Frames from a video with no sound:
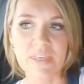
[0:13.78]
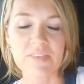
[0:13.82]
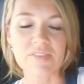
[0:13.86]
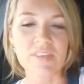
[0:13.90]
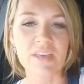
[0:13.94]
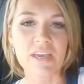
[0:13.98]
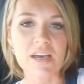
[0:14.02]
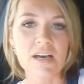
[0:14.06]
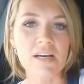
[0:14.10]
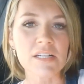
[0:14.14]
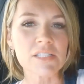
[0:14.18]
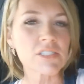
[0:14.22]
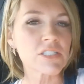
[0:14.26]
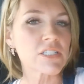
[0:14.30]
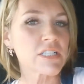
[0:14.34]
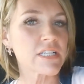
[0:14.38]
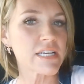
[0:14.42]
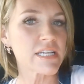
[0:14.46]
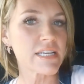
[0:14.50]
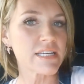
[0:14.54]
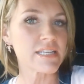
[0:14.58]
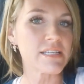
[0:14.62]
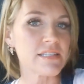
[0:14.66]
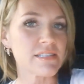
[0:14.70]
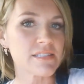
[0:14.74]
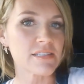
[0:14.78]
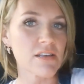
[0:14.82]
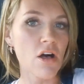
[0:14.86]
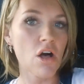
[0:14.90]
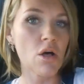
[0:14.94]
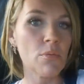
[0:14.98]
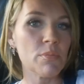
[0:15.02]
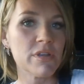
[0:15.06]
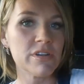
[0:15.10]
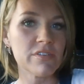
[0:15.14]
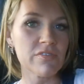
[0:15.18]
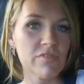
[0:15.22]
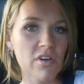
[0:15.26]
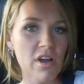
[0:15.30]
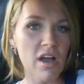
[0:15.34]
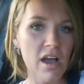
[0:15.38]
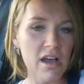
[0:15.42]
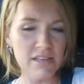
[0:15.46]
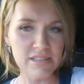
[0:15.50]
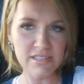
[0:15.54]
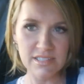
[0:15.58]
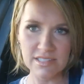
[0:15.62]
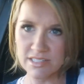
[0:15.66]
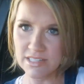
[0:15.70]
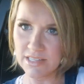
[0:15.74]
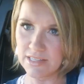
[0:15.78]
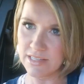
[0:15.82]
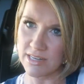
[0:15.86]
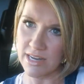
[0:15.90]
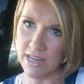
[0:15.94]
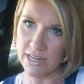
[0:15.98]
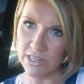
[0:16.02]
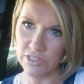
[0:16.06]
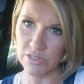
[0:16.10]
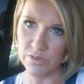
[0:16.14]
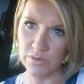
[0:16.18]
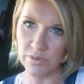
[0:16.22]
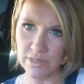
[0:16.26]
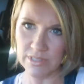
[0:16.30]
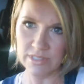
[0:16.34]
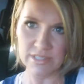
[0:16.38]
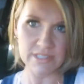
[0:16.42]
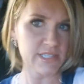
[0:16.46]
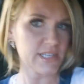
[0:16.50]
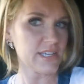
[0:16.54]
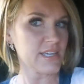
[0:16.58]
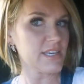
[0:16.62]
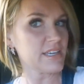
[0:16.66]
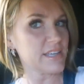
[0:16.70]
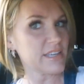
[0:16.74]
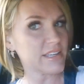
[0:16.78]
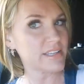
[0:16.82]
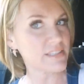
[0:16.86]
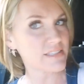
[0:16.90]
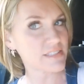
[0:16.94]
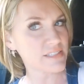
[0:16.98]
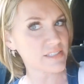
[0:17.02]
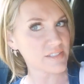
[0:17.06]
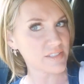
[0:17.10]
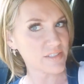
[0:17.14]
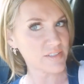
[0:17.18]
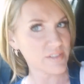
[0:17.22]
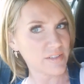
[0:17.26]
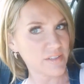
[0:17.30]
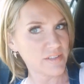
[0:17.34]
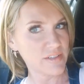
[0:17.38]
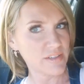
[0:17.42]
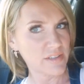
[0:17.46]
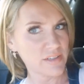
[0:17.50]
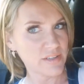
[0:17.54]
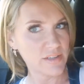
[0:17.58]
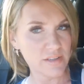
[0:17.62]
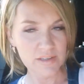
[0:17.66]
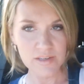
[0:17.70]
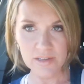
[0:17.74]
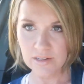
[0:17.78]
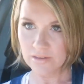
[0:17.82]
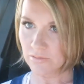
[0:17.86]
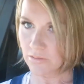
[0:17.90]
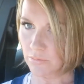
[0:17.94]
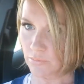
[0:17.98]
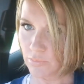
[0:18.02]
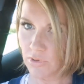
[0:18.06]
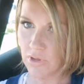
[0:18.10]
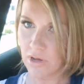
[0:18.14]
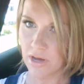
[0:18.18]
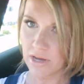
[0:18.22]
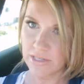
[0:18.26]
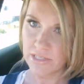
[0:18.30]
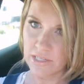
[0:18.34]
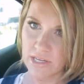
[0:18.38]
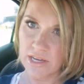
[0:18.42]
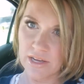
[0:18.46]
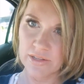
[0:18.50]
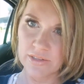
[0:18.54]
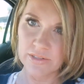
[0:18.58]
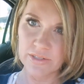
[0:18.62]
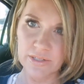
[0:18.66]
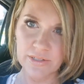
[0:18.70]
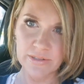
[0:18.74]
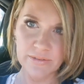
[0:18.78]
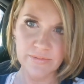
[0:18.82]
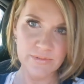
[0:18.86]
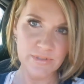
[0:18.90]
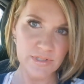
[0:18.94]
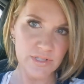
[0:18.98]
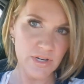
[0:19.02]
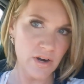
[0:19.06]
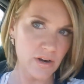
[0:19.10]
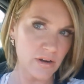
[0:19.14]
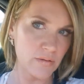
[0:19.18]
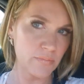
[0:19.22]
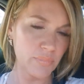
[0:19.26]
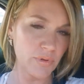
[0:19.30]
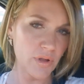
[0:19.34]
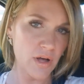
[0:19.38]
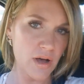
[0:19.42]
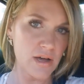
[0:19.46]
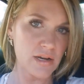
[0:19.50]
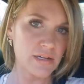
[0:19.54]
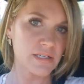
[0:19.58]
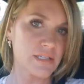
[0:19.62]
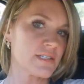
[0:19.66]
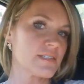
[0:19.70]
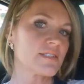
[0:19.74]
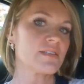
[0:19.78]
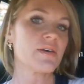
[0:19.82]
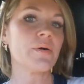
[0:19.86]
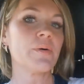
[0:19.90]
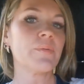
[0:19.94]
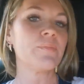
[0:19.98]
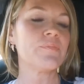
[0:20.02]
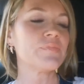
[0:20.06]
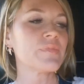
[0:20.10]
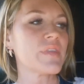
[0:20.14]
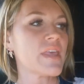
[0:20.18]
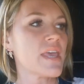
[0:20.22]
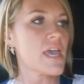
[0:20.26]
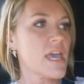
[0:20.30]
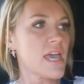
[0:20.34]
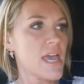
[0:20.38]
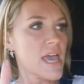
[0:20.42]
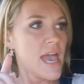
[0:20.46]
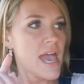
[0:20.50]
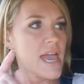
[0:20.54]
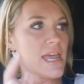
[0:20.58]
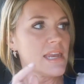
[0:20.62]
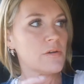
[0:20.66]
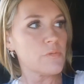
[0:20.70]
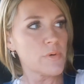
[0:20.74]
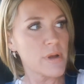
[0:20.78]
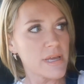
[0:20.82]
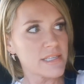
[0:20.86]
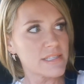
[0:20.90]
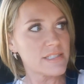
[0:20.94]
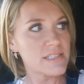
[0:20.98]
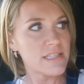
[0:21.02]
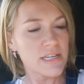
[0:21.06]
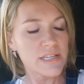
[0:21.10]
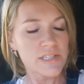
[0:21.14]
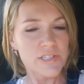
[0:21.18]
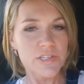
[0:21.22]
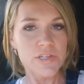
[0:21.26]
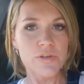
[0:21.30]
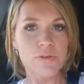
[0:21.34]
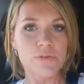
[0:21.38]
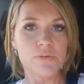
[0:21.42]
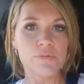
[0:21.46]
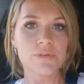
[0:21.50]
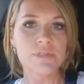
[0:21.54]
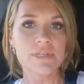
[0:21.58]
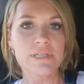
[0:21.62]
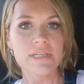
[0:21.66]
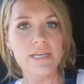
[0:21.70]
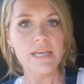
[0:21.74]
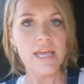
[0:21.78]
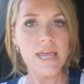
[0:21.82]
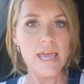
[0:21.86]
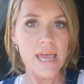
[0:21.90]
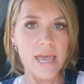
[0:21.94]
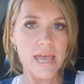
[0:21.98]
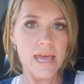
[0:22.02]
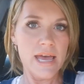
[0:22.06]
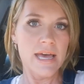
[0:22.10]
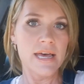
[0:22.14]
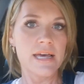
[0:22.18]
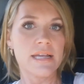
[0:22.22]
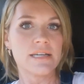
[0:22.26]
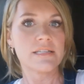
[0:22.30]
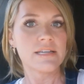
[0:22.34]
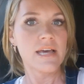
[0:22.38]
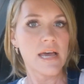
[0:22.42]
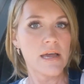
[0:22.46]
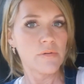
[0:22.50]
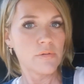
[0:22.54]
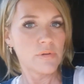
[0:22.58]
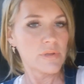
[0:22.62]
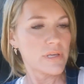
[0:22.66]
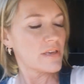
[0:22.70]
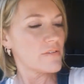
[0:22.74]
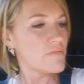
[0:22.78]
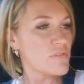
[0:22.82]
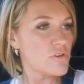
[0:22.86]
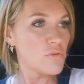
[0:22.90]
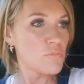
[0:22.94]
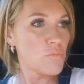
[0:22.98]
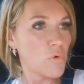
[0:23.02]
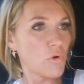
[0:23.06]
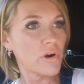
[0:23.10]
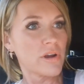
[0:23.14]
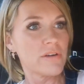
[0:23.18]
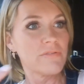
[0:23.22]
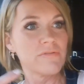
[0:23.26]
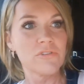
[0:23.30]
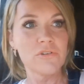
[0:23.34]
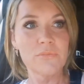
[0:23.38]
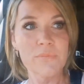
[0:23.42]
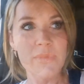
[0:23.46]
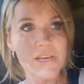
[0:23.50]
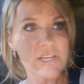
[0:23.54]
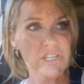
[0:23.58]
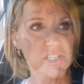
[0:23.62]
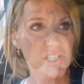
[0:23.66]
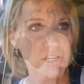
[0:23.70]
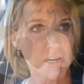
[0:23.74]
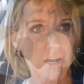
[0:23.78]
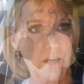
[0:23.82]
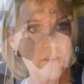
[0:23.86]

The color is Almond Frost and as you can see it's kind of a blonde color, dark blonde. So anyway, stay tuned and I will give you more information